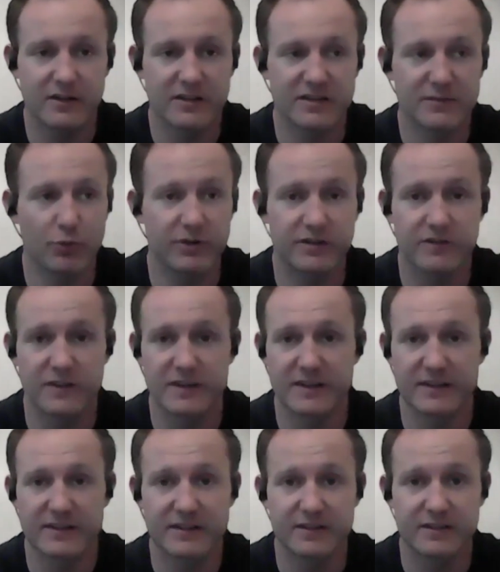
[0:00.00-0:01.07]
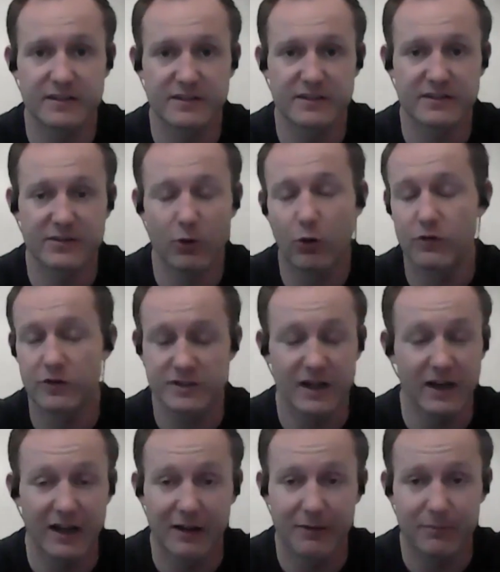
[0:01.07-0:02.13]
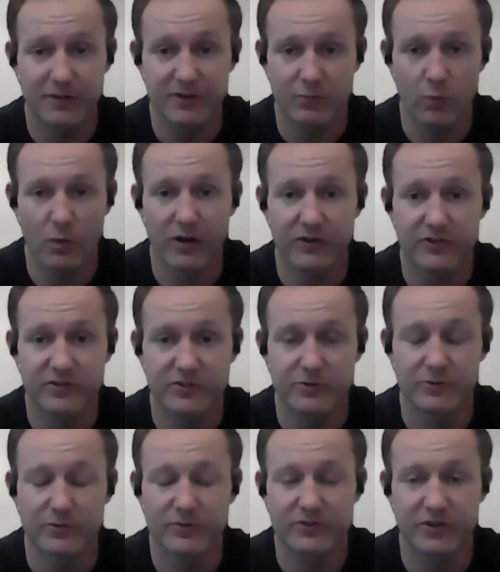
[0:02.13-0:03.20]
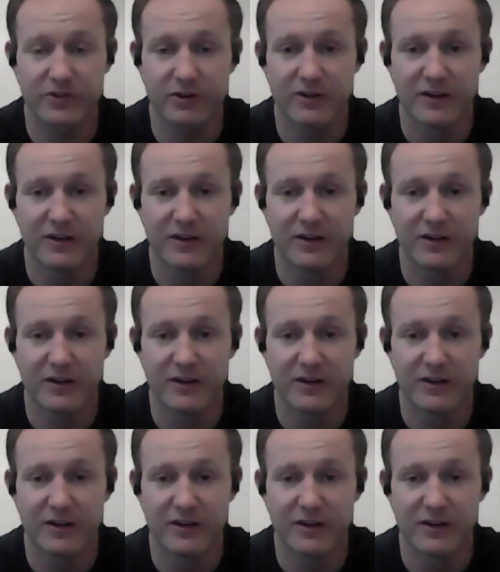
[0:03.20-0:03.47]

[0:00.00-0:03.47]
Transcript: sprints of the distances over time as well too. So